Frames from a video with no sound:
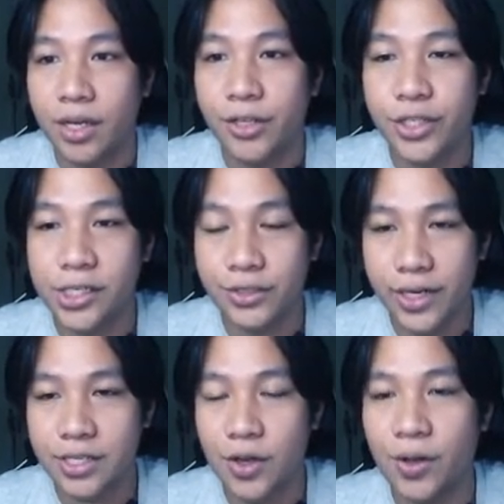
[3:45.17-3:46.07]

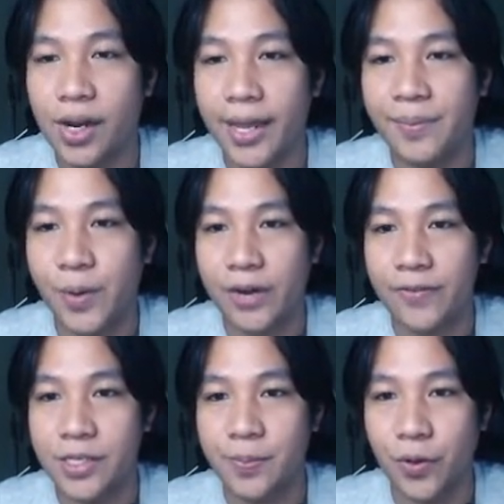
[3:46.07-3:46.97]
Children's Online
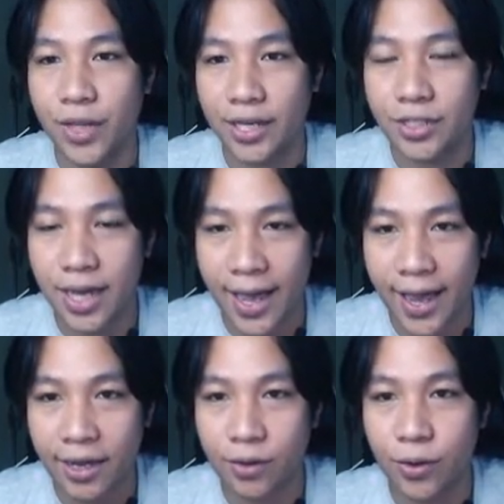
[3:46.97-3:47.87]
Privacy Protection
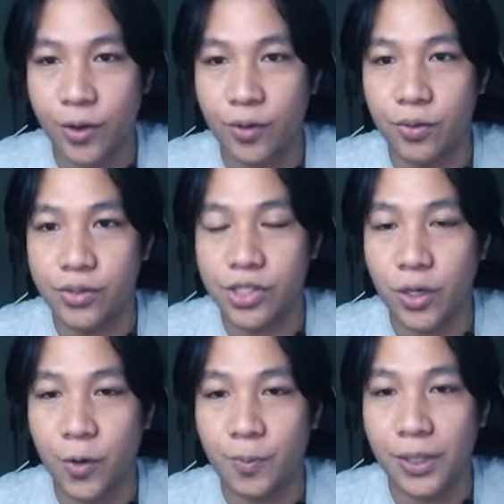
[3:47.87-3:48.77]
Act or yung
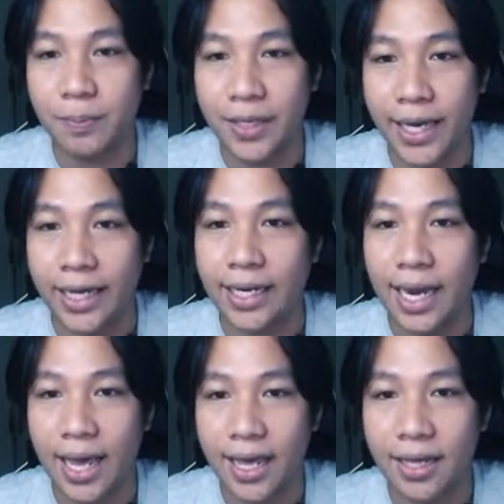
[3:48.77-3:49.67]
COPPA
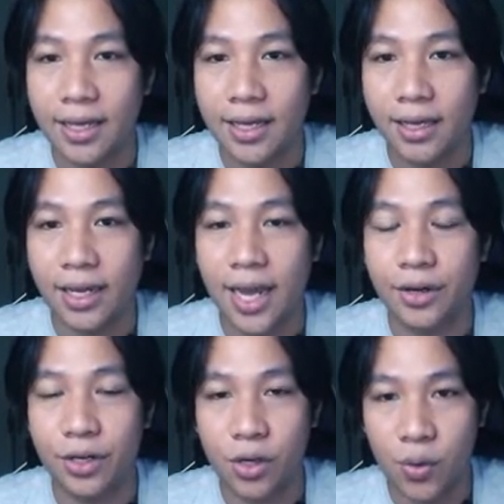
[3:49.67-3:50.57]
nila and
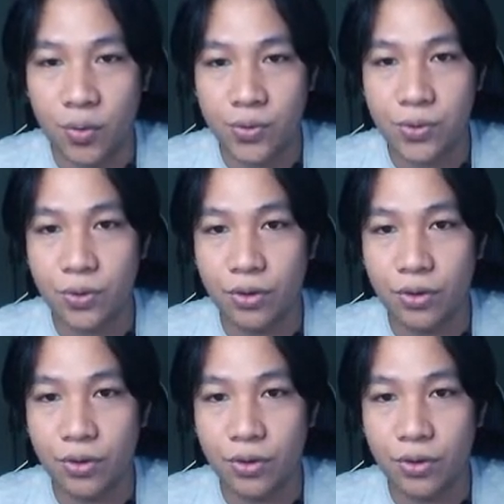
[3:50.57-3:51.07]
other laws.